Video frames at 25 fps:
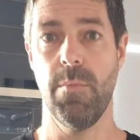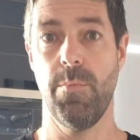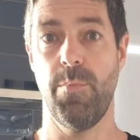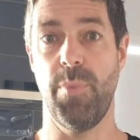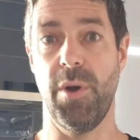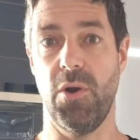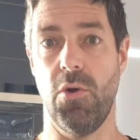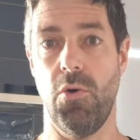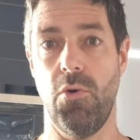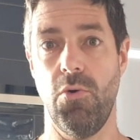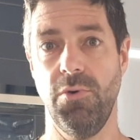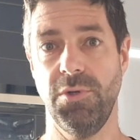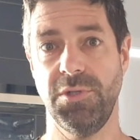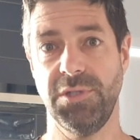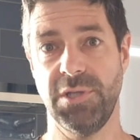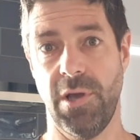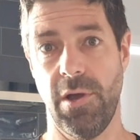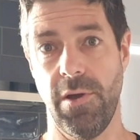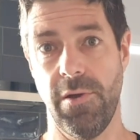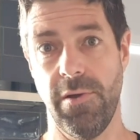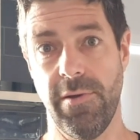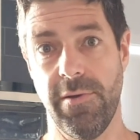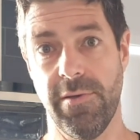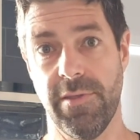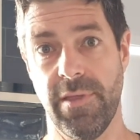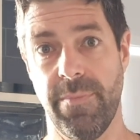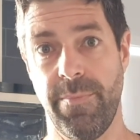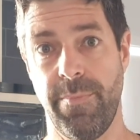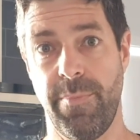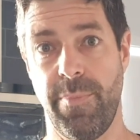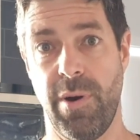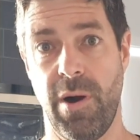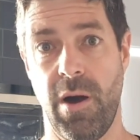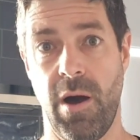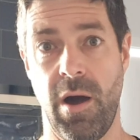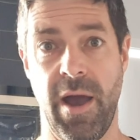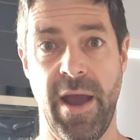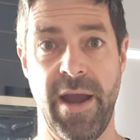but also the
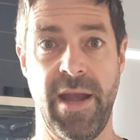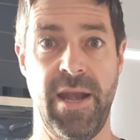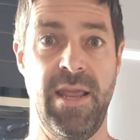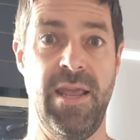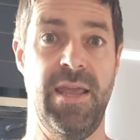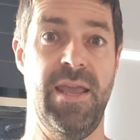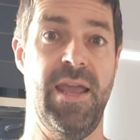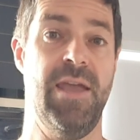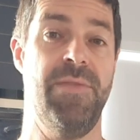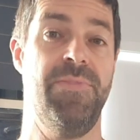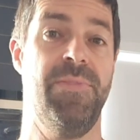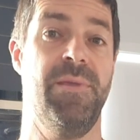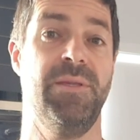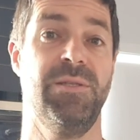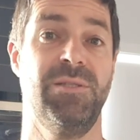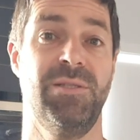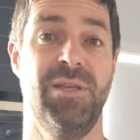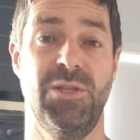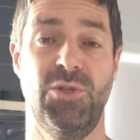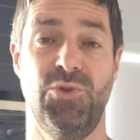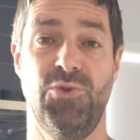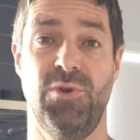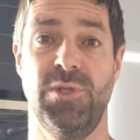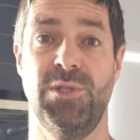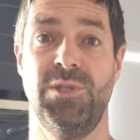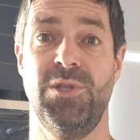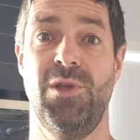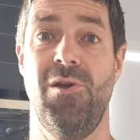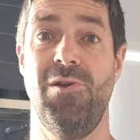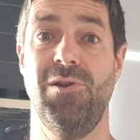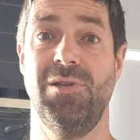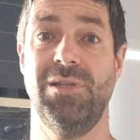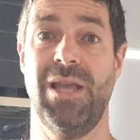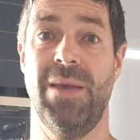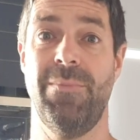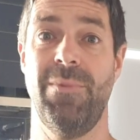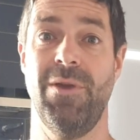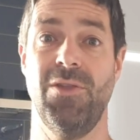piney and the citrus
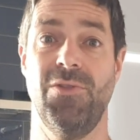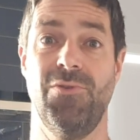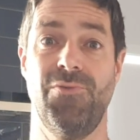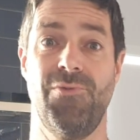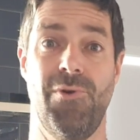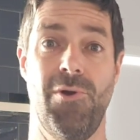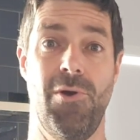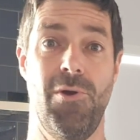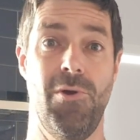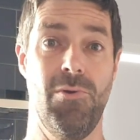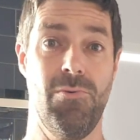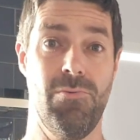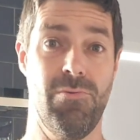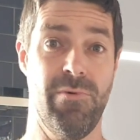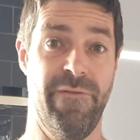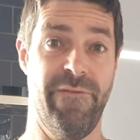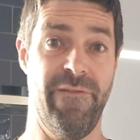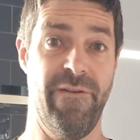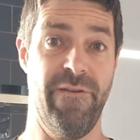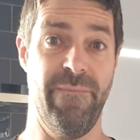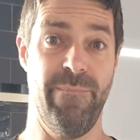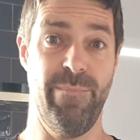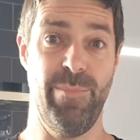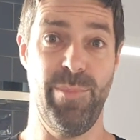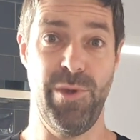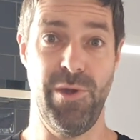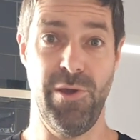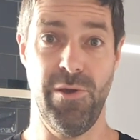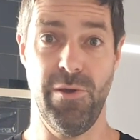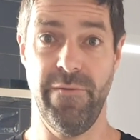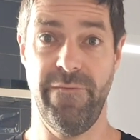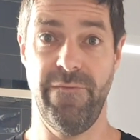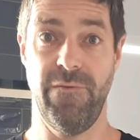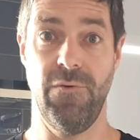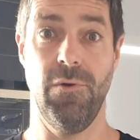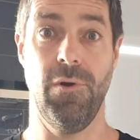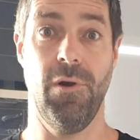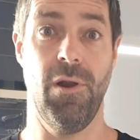notes coming through with a
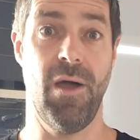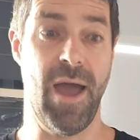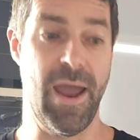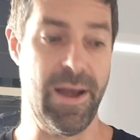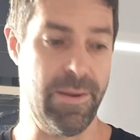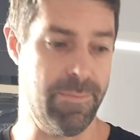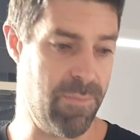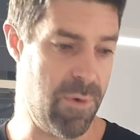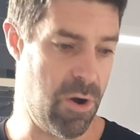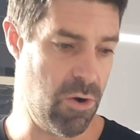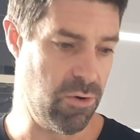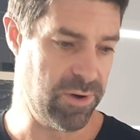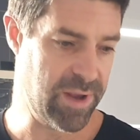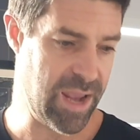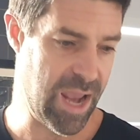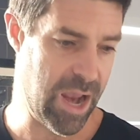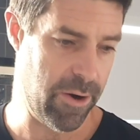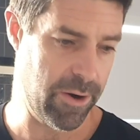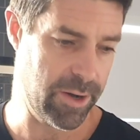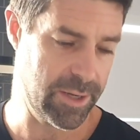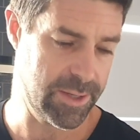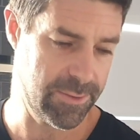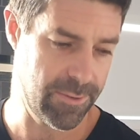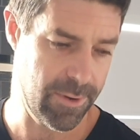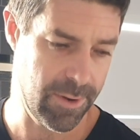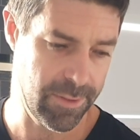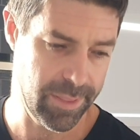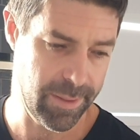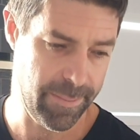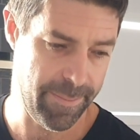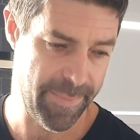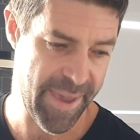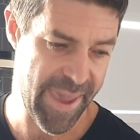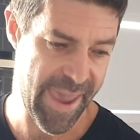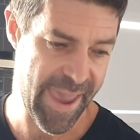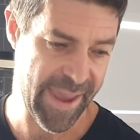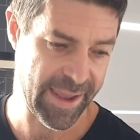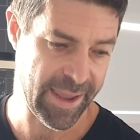beautiful light malt character on the
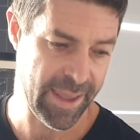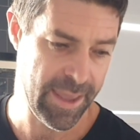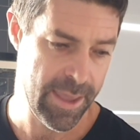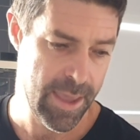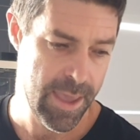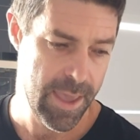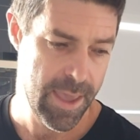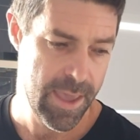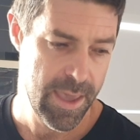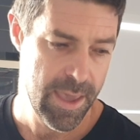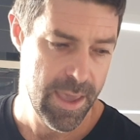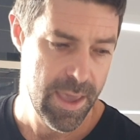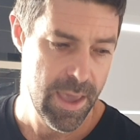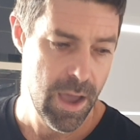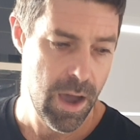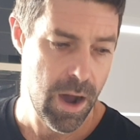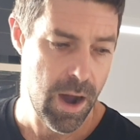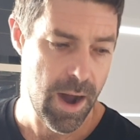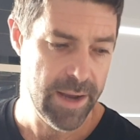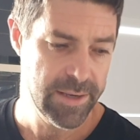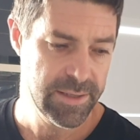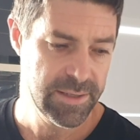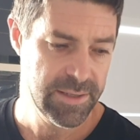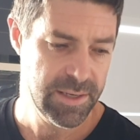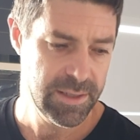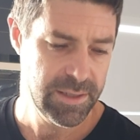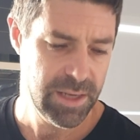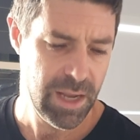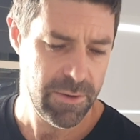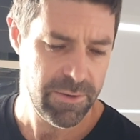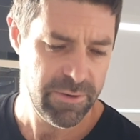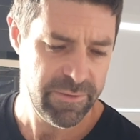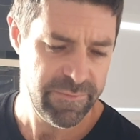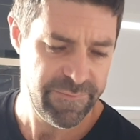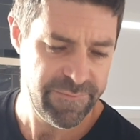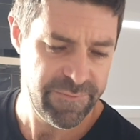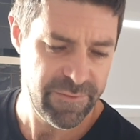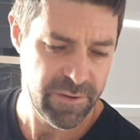back. I did go
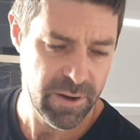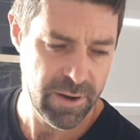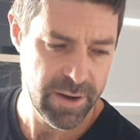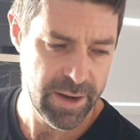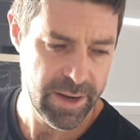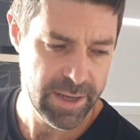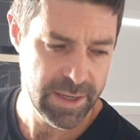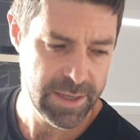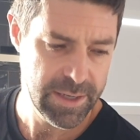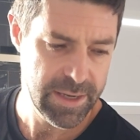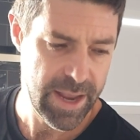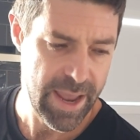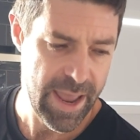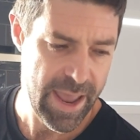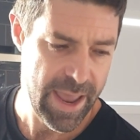and find